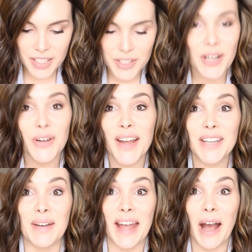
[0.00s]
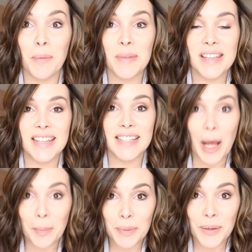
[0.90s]
So, anyway, I hope these things
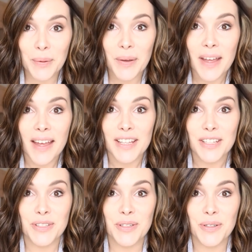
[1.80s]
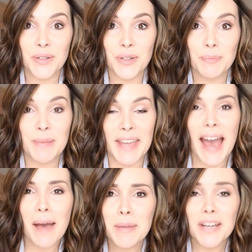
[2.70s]
help you to be
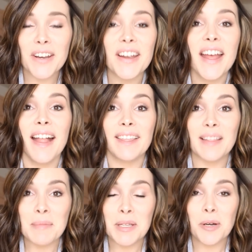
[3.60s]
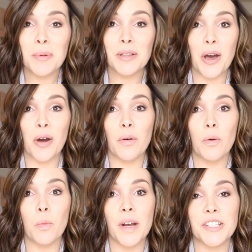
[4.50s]
happier, let me know
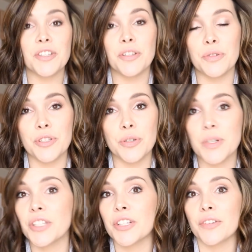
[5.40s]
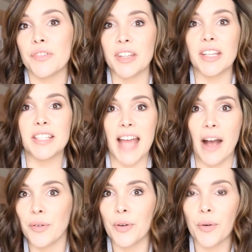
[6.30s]
below what do you do when you're feeling
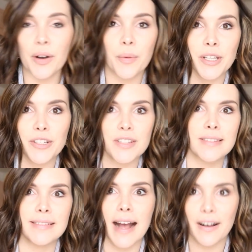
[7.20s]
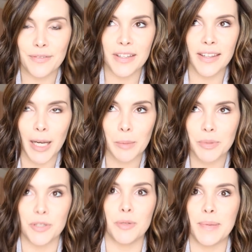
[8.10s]
down or when you're just not feeling
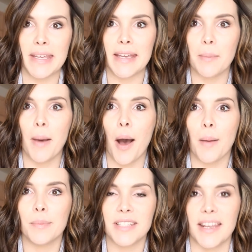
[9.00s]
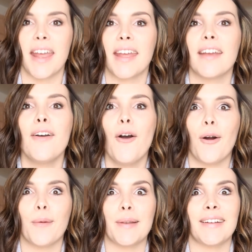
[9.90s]
up to being a mom today uh,
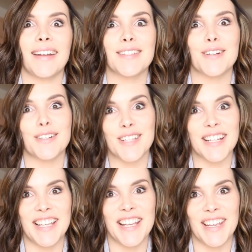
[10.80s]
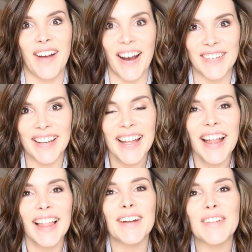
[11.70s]
or when your kids are stressing you out.
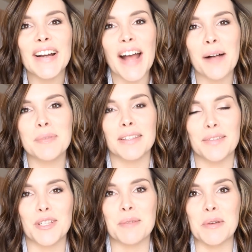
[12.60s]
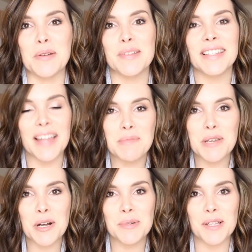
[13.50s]
Like what helps lift your moods? Let
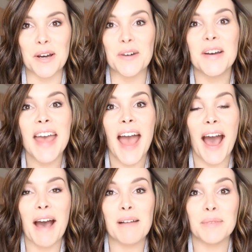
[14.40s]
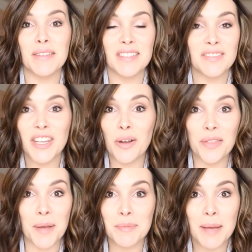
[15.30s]
me know below. Um, give this video a
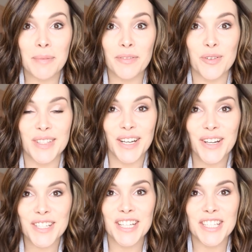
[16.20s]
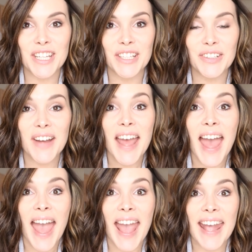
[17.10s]
thumbs up if it was encouraging to you
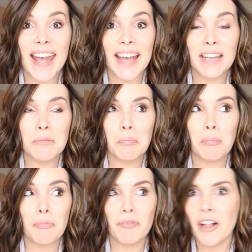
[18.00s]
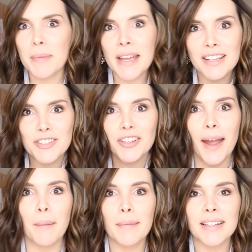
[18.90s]
and follow me on
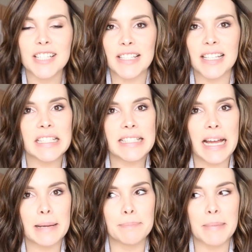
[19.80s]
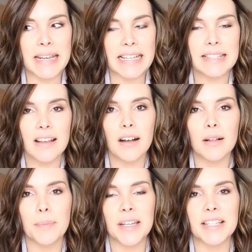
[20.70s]
Instagram, jessica.mainous.
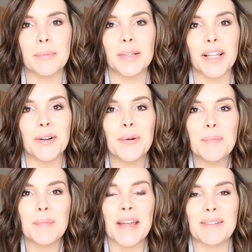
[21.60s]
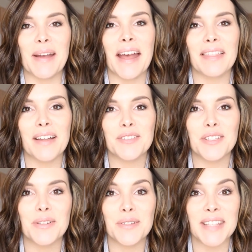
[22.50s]
I'll put it down below. But anyway, I love
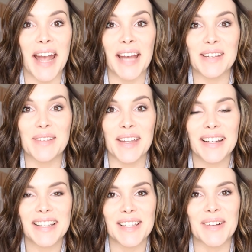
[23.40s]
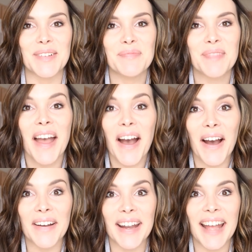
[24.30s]
to say hi to you there. So,
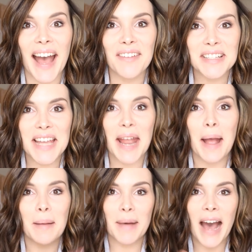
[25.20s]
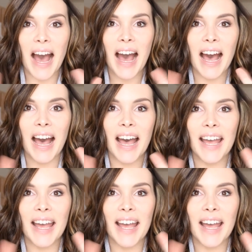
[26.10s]
all right, have a good day. Bye.